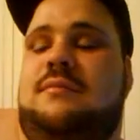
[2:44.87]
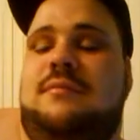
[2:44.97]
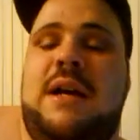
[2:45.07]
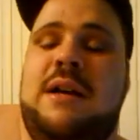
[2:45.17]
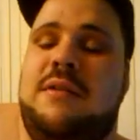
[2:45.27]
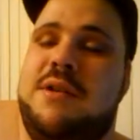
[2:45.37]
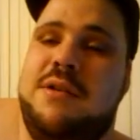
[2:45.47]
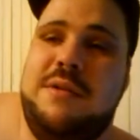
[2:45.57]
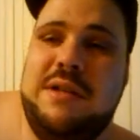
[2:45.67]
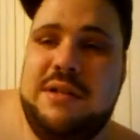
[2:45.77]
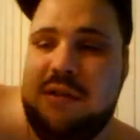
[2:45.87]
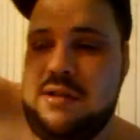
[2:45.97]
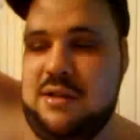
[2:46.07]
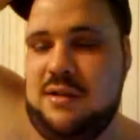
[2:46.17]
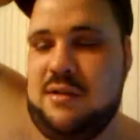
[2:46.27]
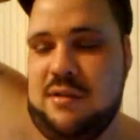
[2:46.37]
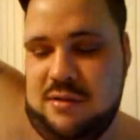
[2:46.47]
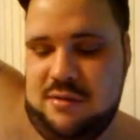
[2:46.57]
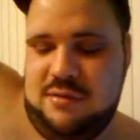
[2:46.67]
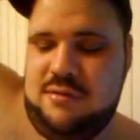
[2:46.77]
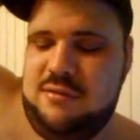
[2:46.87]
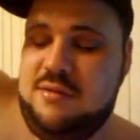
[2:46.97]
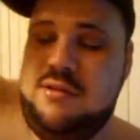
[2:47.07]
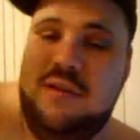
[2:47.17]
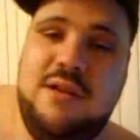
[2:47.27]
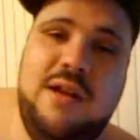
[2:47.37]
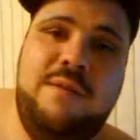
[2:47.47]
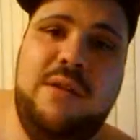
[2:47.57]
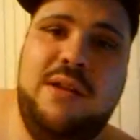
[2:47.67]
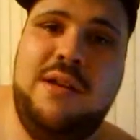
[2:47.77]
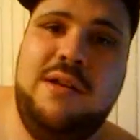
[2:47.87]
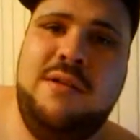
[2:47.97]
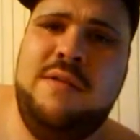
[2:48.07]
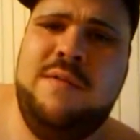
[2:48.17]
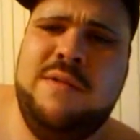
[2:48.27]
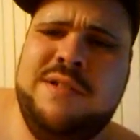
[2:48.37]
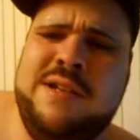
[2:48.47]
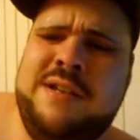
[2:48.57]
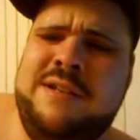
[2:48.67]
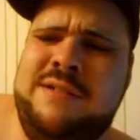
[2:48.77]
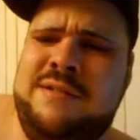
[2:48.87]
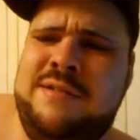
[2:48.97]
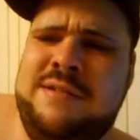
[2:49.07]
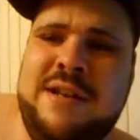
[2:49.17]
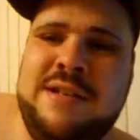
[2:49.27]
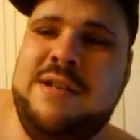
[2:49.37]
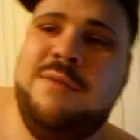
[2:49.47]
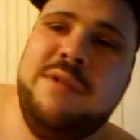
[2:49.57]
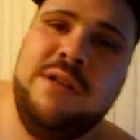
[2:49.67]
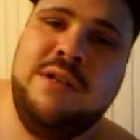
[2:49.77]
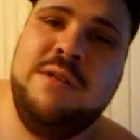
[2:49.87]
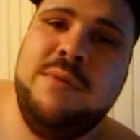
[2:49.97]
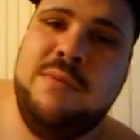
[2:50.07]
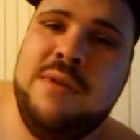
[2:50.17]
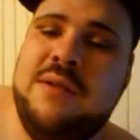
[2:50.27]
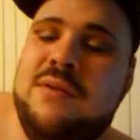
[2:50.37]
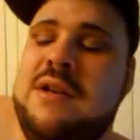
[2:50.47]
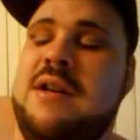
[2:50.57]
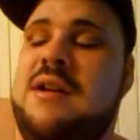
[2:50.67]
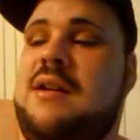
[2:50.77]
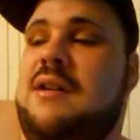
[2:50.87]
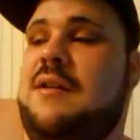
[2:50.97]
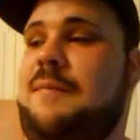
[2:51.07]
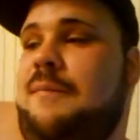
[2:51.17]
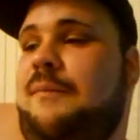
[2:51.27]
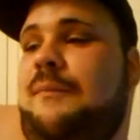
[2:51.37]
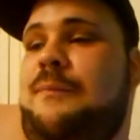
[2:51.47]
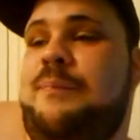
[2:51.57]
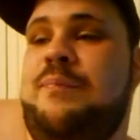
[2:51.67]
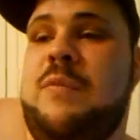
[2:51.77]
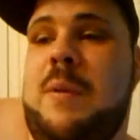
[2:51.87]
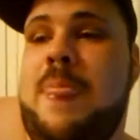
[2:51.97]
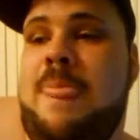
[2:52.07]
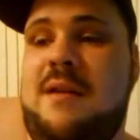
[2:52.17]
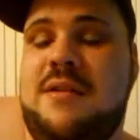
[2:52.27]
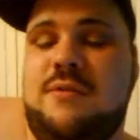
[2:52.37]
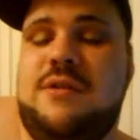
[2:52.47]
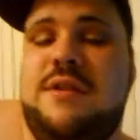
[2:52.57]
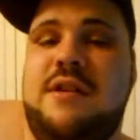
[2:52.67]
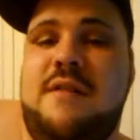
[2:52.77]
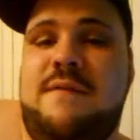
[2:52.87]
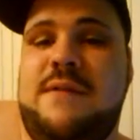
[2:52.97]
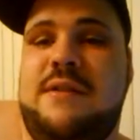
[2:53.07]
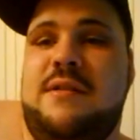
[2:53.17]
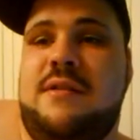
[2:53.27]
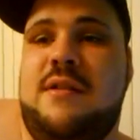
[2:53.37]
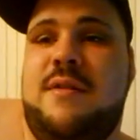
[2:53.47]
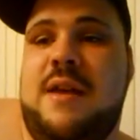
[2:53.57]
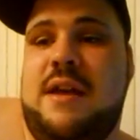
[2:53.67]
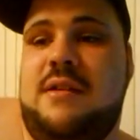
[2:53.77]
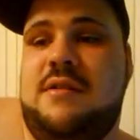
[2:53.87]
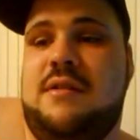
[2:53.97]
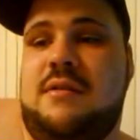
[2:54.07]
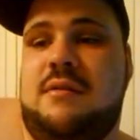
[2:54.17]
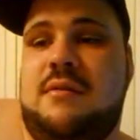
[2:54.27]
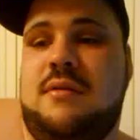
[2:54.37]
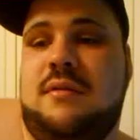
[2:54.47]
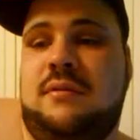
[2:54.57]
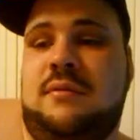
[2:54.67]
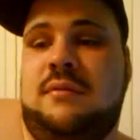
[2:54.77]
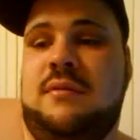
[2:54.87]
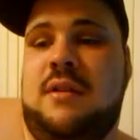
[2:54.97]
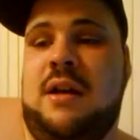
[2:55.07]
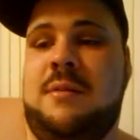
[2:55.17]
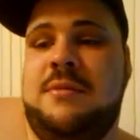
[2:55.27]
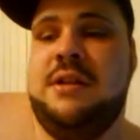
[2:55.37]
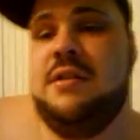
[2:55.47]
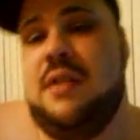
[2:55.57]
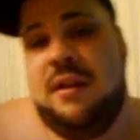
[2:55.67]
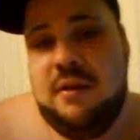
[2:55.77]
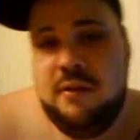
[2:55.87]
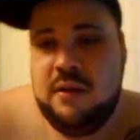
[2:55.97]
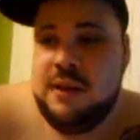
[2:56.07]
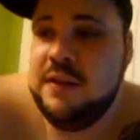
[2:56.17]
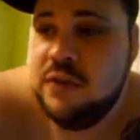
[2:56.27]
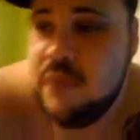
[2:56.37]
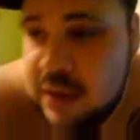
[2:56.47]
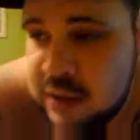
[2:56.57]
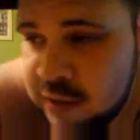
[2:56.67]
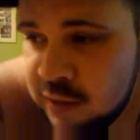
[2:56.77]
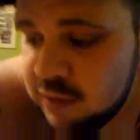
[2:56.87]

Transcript: I don't know. I just uh I felt like getting hood for a second. That's not really hood, but whatever. Um, yeah. So stuff and things and objects like this right here.